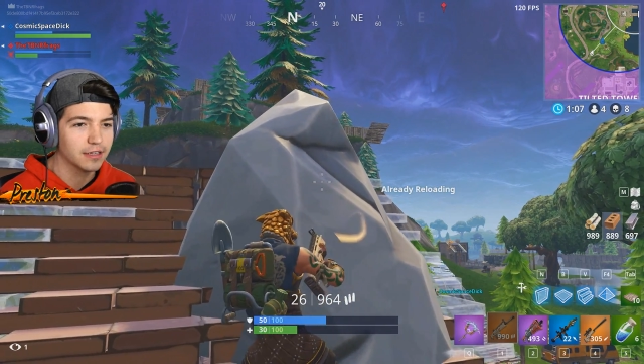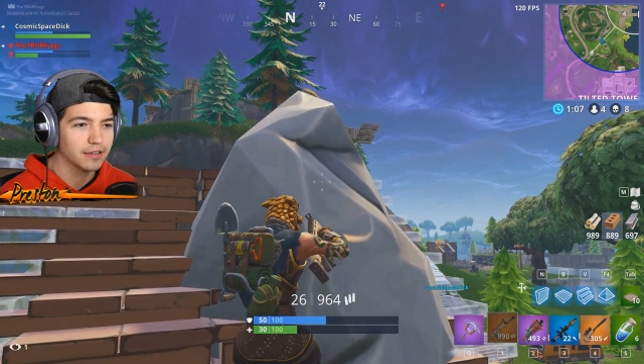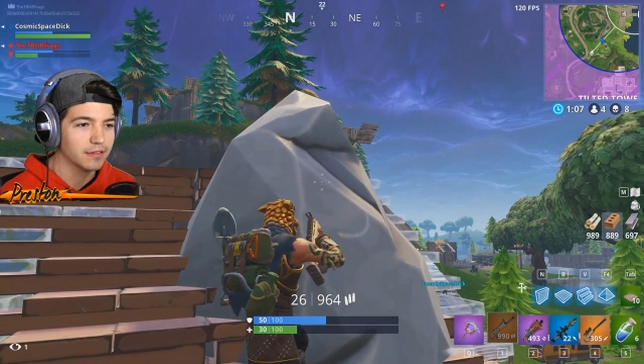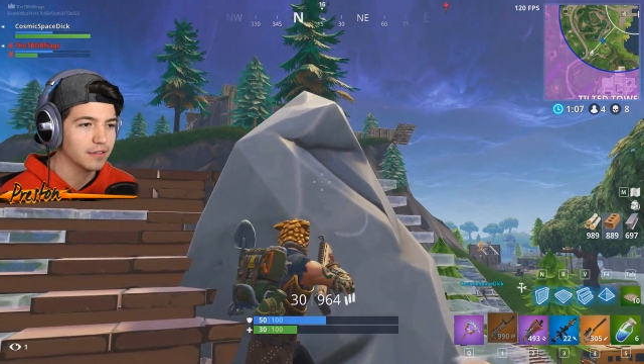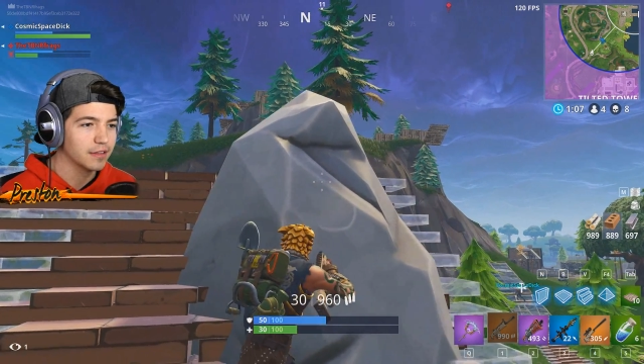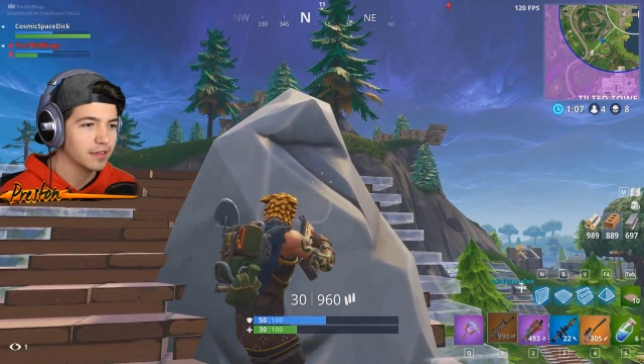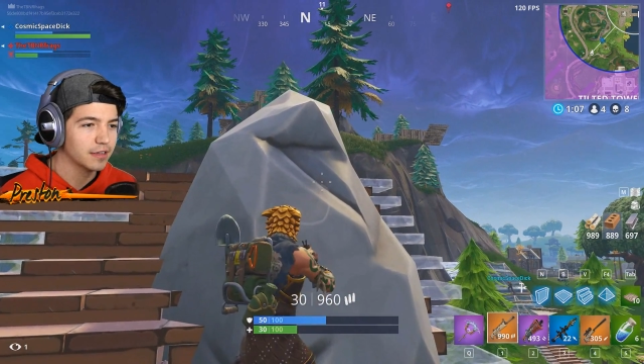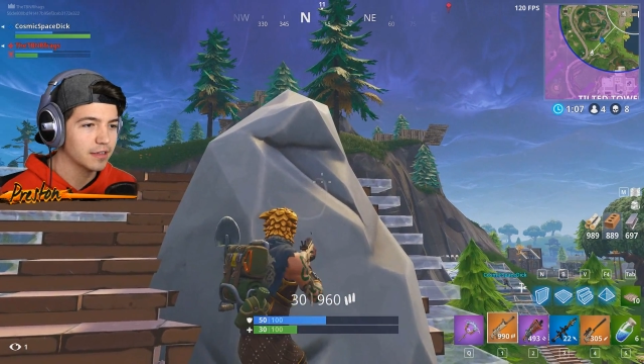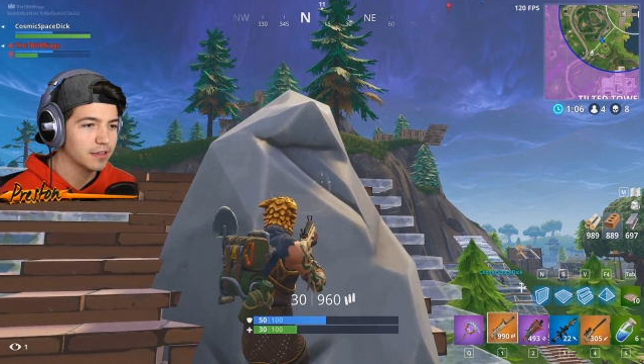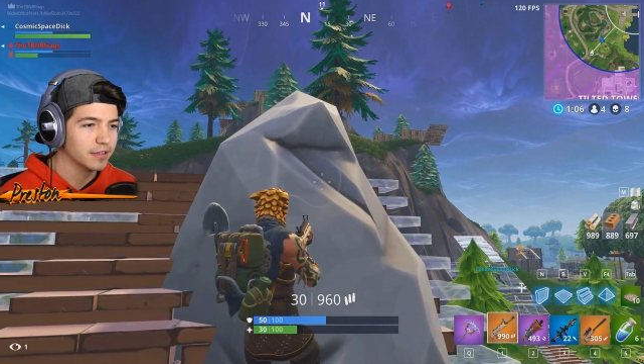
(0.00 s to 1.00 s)
I'm just gonna
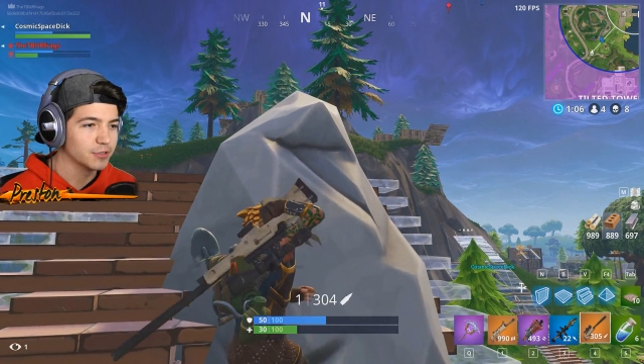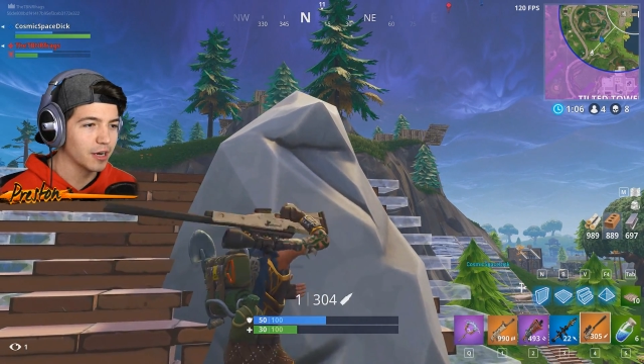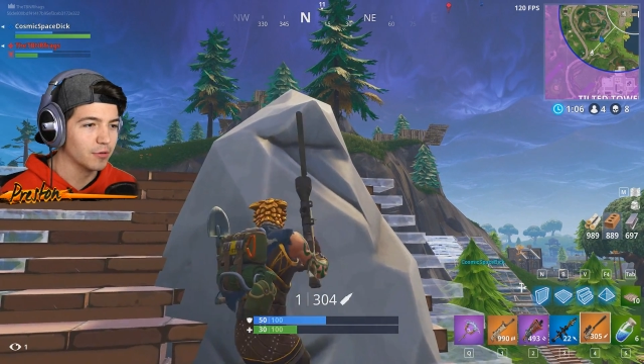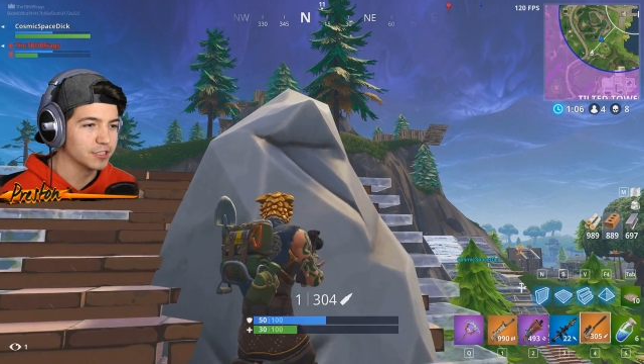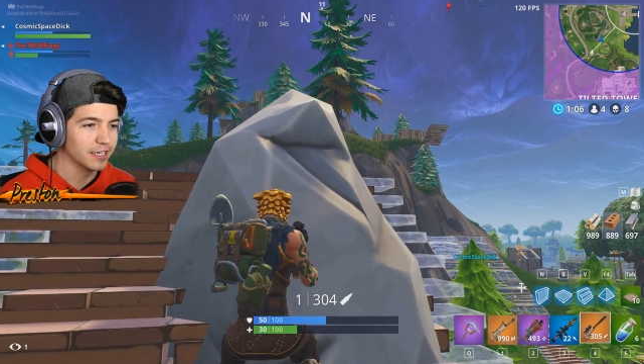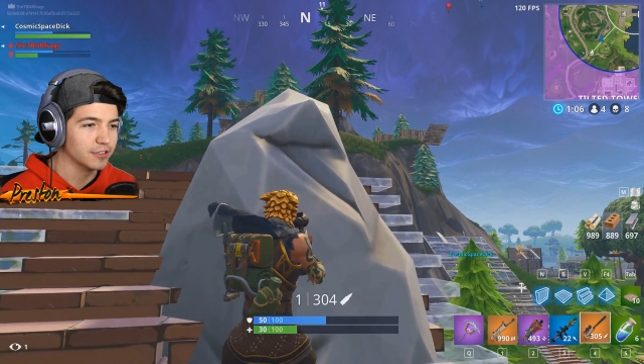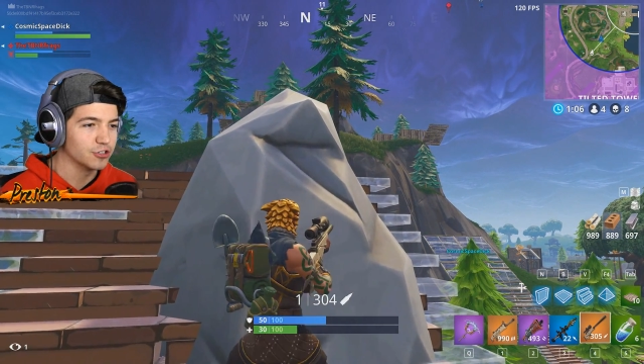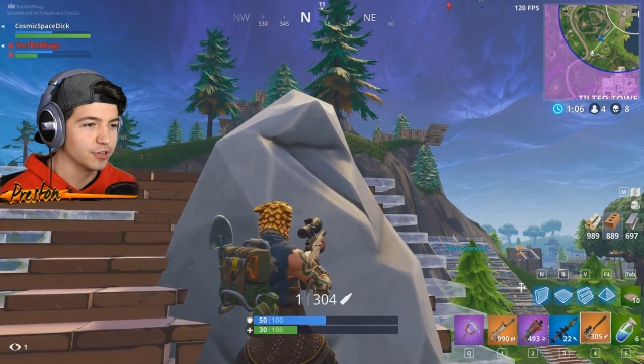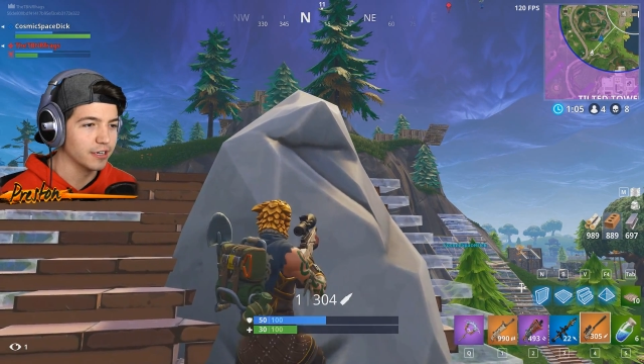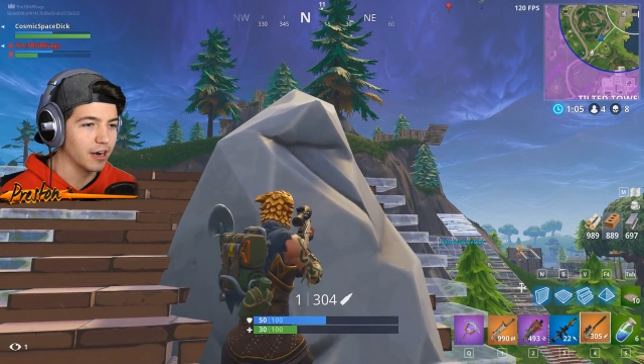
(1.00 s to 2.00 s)
push him. That's right. I wish I had the
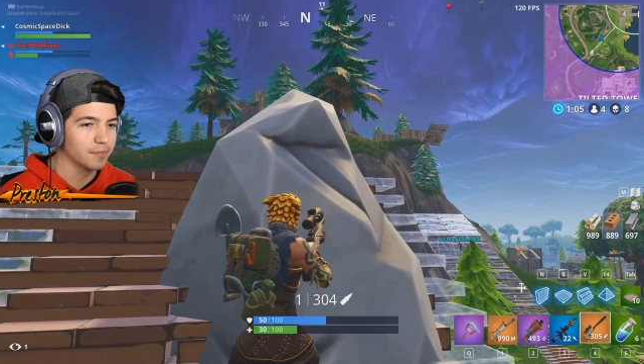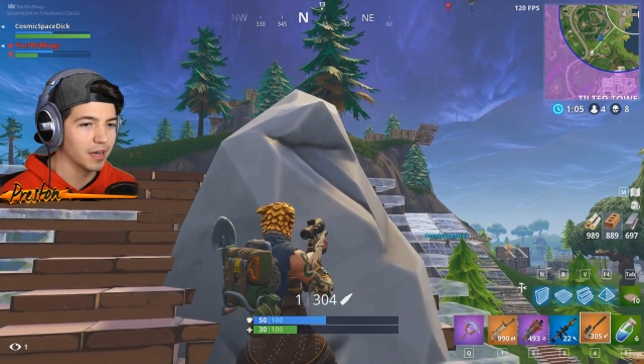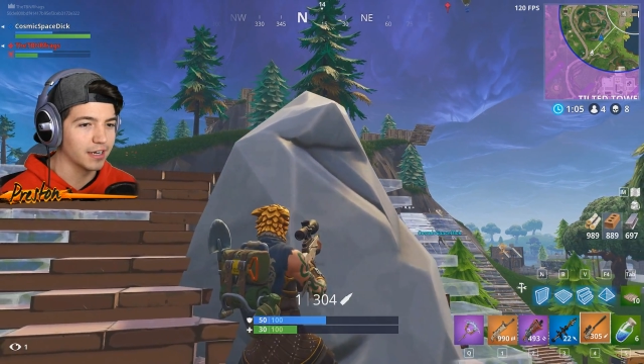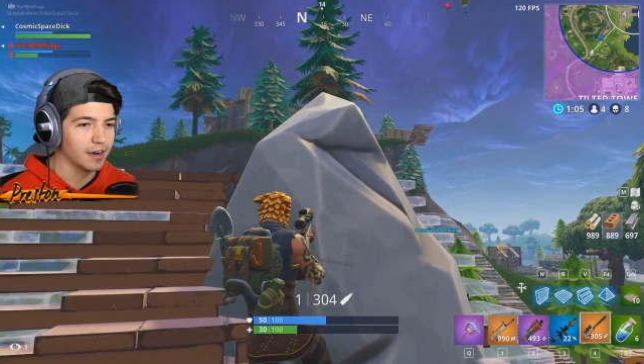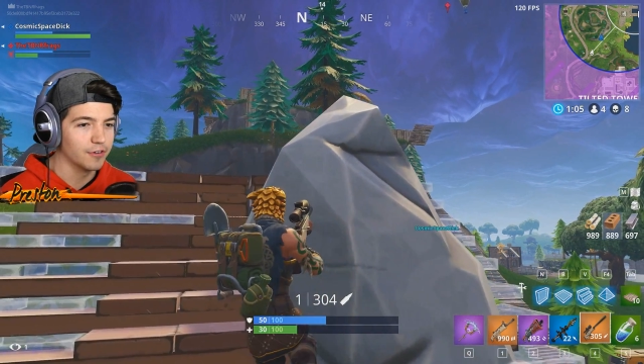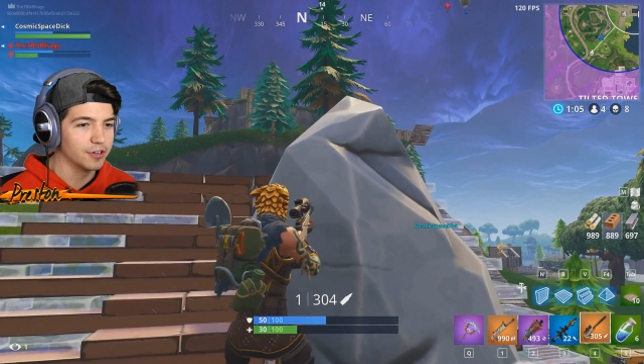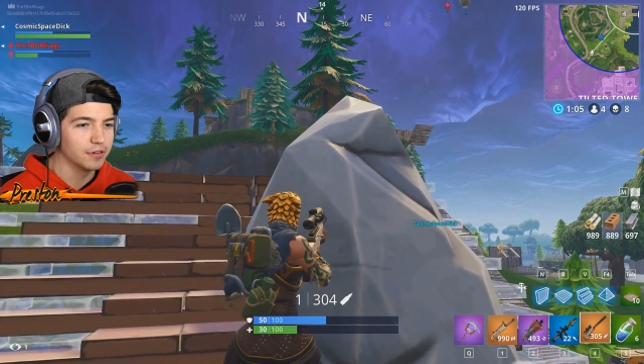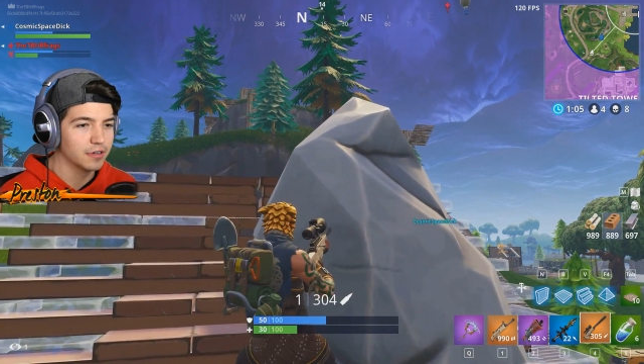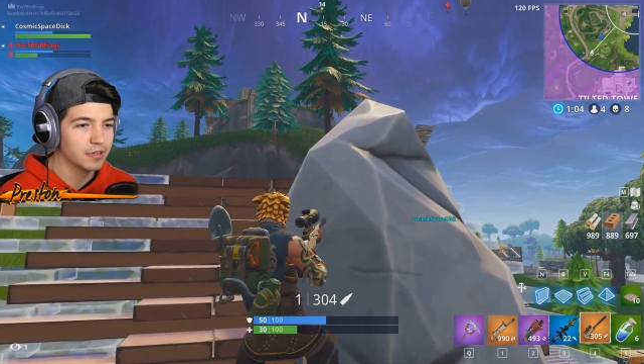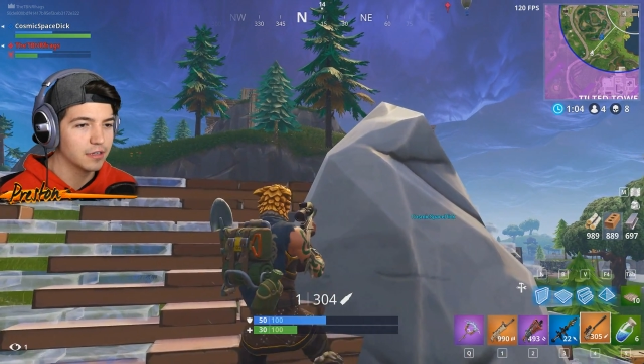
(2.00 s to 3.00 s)
tree. I'm kind of covering
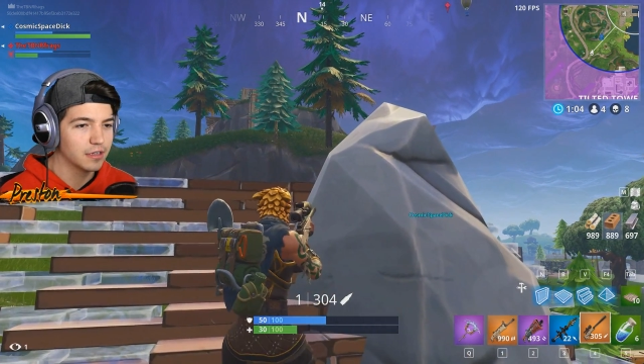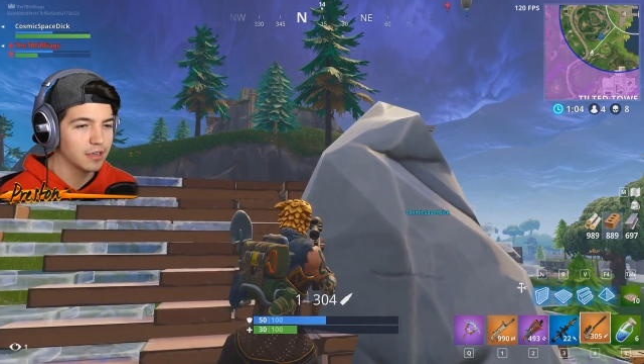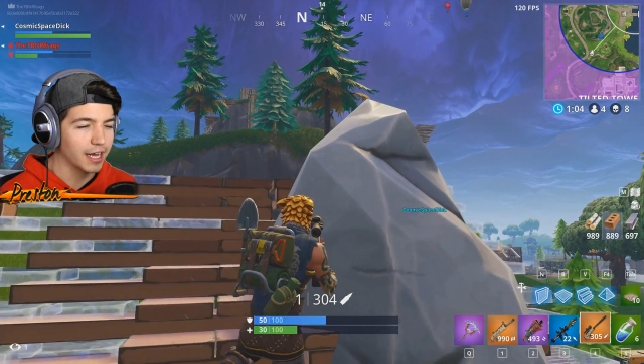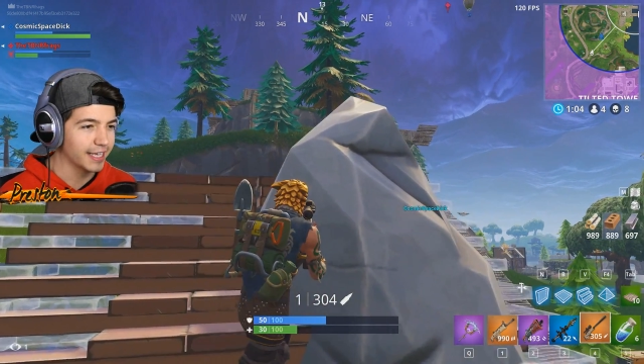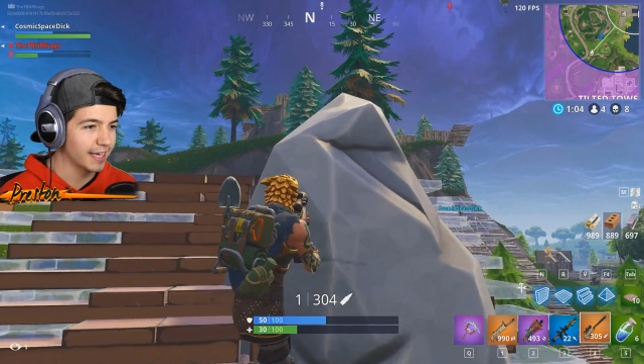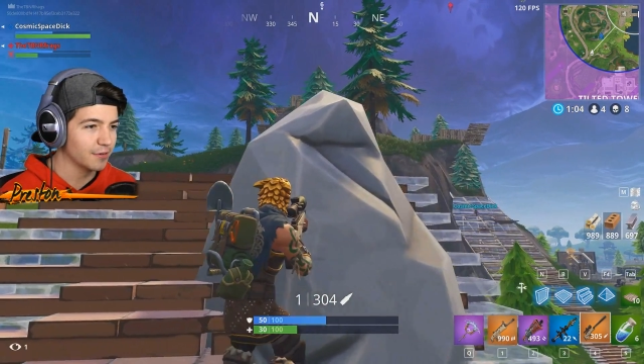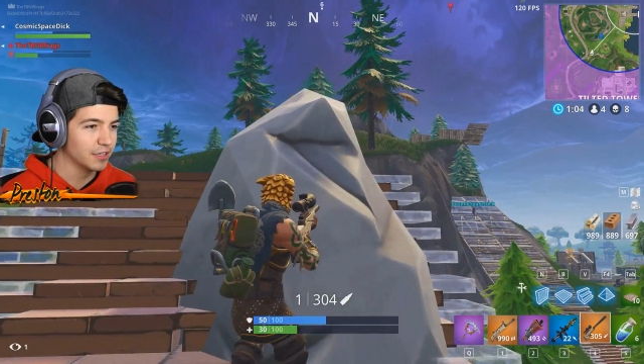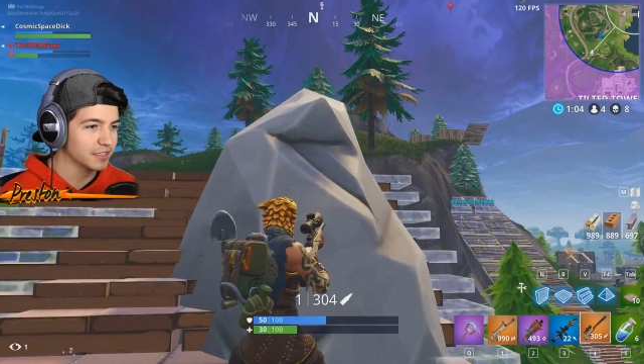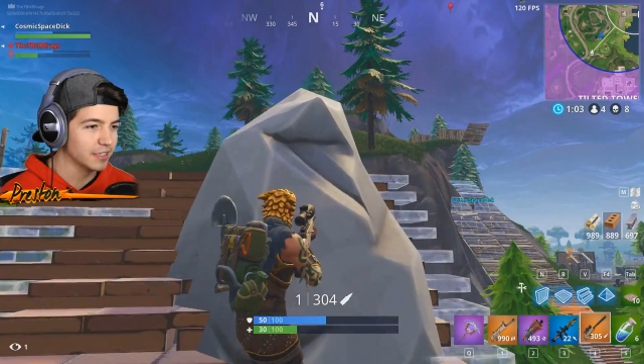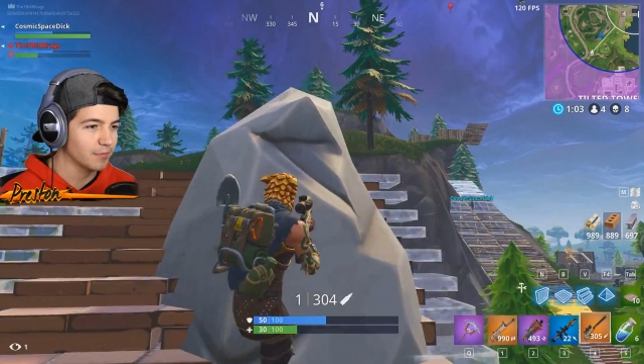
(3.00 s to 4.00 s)
you. I can't
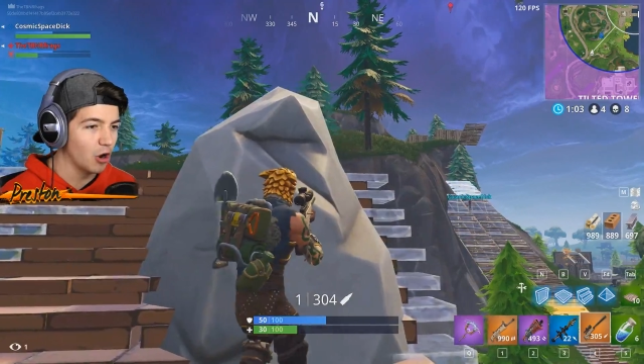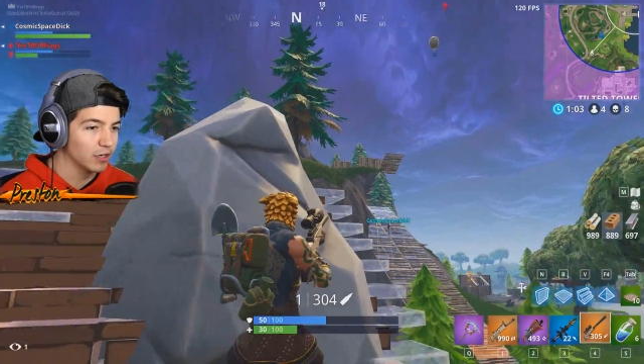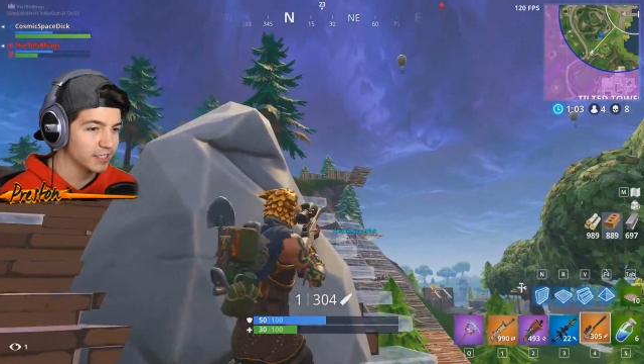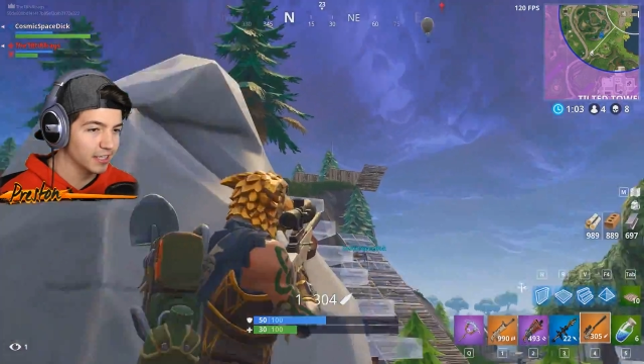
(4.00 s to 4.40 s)
really see. My, oh, I